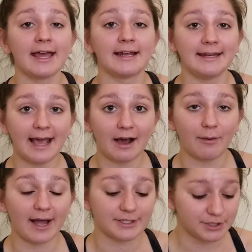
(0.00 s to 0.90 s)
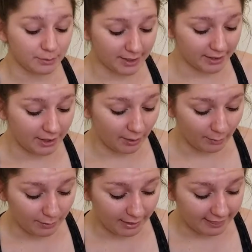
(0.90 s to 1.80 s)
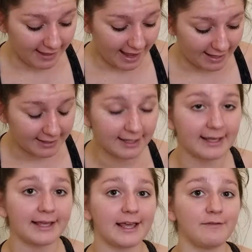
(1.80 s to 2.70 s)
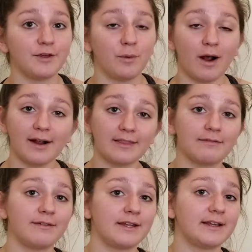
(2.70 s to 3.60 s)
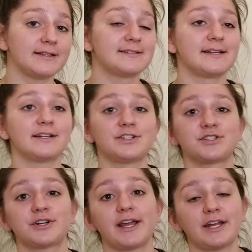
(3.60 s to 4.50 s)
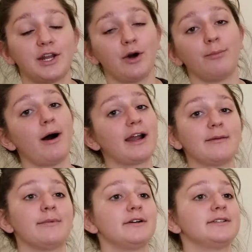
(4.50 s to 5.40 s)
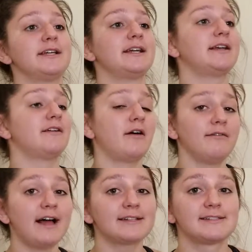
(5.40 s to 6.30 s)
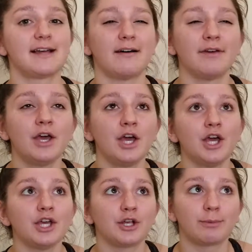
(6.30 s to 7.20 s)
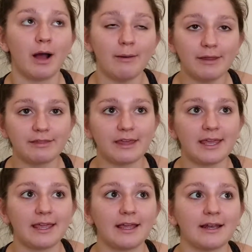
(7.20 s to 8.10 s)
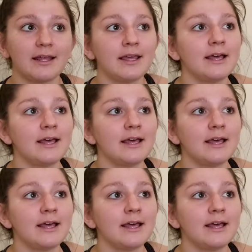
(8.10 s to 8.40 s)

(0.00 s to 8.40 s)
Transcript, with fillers: Now, I do want to note that if you are in the fitness industry and know bodybuilding and all that stuff, you're probably thinking,